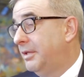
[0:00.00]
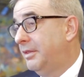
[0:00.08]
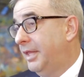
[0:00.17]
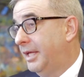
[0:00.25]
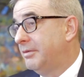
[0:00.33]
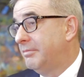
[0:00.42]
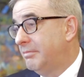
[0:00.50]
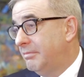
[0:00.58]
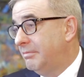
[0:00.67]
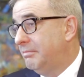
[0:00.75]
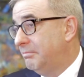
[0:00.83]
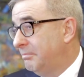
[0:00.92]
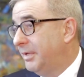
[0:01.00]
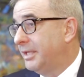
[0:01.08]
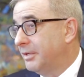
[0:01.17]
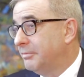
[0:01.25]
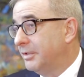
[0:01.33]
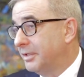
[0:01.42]
that make
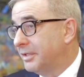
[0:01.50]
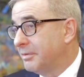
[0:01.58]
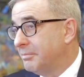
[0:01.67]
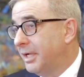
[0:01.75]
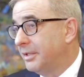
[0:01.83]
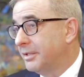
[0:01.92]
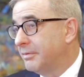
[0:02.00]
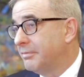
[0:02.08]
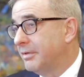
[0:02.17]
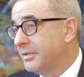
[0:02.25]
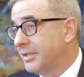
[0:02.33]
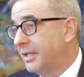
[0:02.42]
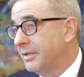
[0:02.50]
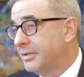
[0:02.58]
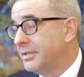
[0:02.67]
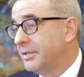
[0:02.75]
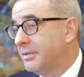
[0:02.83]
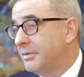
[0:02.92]
it really compelling for a seller
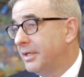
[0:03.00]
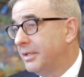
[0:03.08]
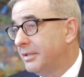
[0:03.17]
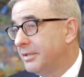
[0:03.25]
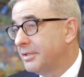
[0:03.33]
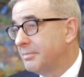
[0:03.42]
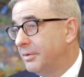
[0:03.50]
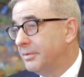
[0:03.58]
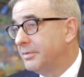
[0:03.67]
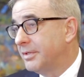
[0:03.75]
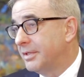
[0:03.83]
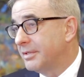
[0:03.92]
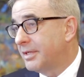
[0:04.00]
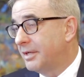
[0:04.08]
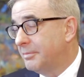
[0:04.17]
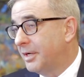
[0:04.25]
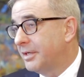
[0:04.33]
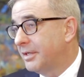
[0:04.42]
to dispose in this kind
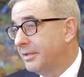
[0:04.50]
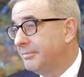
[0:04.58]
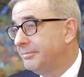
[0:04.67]
of market.